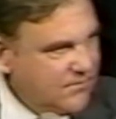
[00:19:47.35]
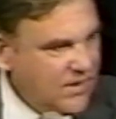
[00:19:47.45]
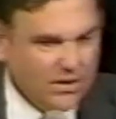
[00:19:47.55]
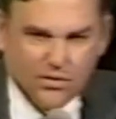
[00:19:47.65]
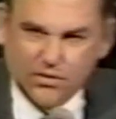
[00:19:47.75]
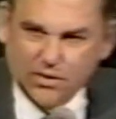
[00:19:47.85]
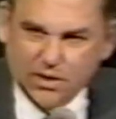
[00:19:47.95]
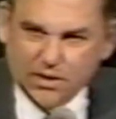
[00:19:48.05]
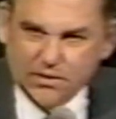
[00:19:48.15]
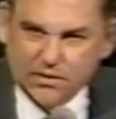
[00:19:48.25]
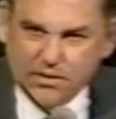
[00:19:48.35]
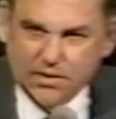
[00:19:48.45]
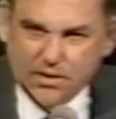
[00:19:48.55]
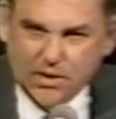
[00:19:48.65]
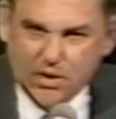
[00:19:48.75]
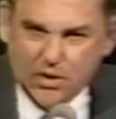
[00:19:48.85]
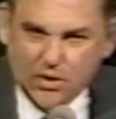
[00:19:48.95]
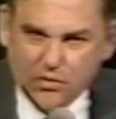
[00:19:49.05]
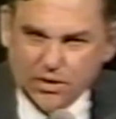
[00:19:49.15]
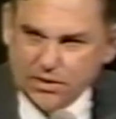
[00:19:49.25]
in New York
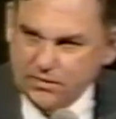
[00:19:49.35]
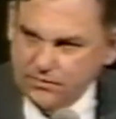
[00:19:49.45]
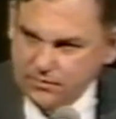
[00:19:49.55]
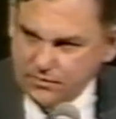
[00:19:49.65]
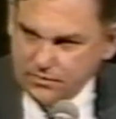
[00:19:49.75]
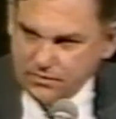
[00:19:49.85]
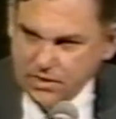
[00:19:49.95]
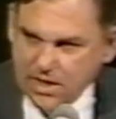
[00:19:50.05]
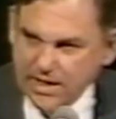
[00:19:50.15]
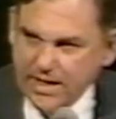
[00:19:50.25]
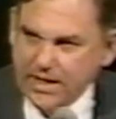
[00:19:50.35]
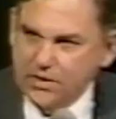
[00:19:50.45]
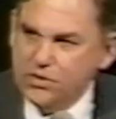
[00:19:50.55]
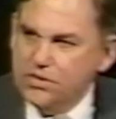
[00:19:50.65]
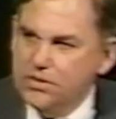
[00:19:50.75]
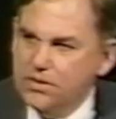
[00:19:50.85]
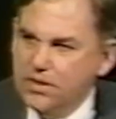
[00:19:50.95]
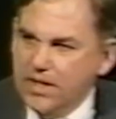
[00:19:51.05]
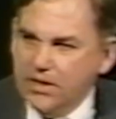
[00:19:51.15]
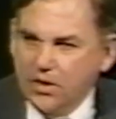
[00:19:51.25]
who at a young age
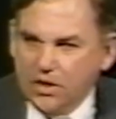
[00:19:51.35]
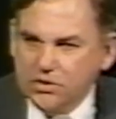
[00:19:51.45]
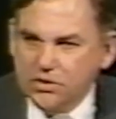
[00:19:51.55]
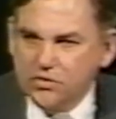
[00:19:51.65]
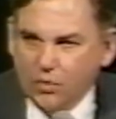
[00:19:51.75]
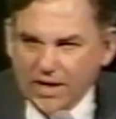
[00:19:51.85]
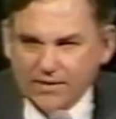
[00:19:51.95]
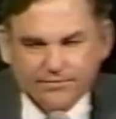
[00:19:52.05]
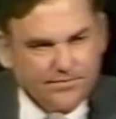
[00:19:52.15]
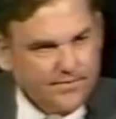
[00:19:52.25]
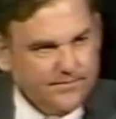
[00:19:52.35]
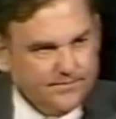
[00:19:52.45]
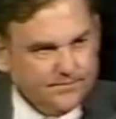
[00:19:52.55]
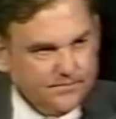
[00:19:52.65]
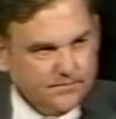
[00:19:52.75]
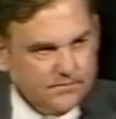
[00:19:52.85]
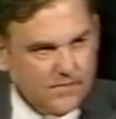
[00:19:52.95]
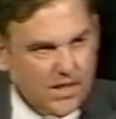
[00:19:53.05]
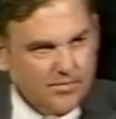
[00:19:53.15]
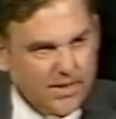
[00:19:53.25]
had lost his wife
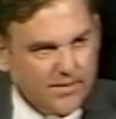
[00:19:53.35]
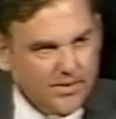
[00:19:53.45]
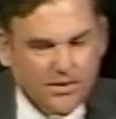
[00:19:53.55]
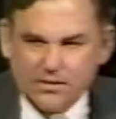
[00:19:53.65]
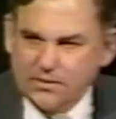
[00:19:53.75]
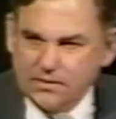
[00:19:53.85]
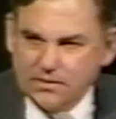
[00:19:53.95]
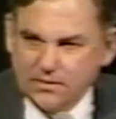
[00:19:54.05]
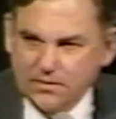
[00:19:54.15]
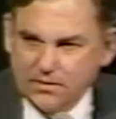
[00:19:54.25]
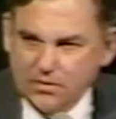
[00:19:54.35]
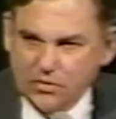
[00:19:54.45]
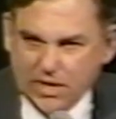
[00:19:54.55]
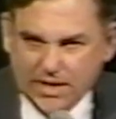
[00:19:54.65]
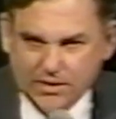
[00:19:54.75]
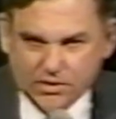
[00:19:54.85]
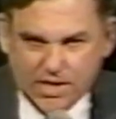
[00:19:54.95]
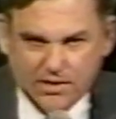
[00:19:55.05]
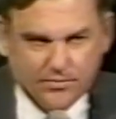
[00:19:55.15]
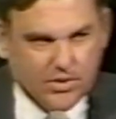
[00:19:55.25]
and baby who died in
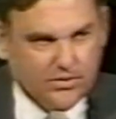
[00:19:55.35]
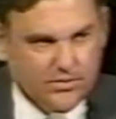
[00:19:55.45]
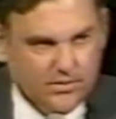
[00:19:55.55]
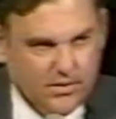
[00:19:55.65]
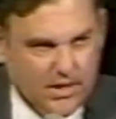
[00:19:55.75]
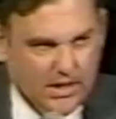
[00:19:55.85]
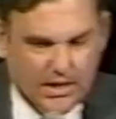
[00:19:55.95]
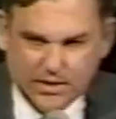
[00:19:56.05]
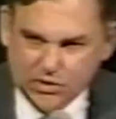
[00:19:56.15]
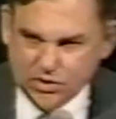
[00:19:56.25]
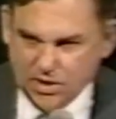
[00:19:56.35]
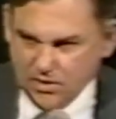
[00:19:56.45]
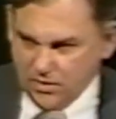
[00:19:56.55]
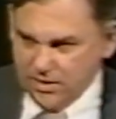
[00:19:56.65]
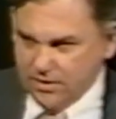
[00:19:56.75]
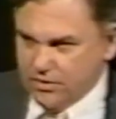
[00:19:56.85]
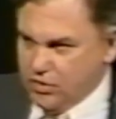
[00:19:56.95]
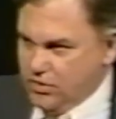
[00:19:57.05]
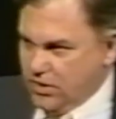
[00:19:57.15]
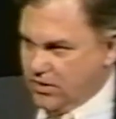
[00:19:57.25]
childbirth. And this young lawyer in New
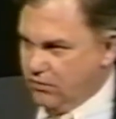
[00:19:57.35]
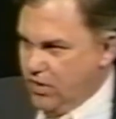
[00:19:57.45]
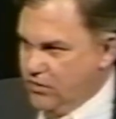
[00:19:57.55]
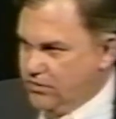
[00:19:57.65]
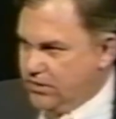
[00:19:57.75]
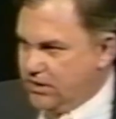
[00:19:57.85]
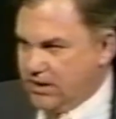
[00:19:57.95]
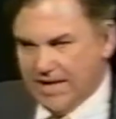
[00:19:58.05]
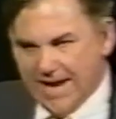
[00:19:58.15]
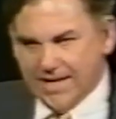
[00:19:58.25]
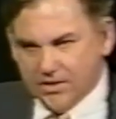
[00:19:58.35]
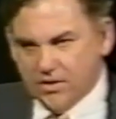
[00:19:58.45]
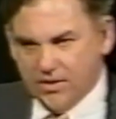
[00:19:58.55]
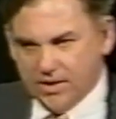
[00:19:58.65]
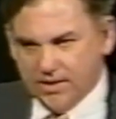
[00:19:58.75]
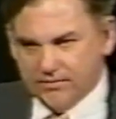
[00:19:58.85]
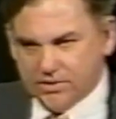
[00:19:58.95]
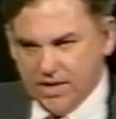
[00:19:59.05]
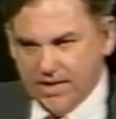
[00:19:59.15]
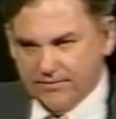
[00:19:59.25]
York wrote that the light had gone out of his
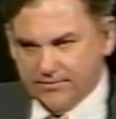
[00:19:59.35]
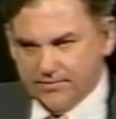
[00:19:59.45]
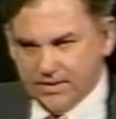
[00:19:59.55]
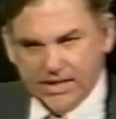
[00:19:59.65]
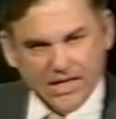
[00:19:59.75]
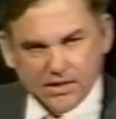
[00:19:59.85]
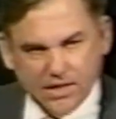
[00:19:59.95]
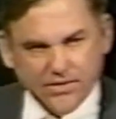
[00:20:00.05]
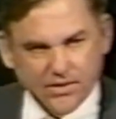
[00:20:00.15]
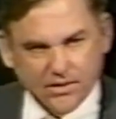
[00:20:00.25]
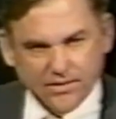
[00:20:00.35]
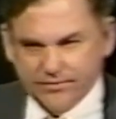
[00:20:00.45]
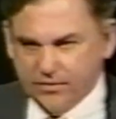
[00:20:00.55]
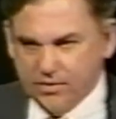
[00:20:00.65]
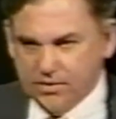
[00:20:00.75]
life and he had nothing to live for.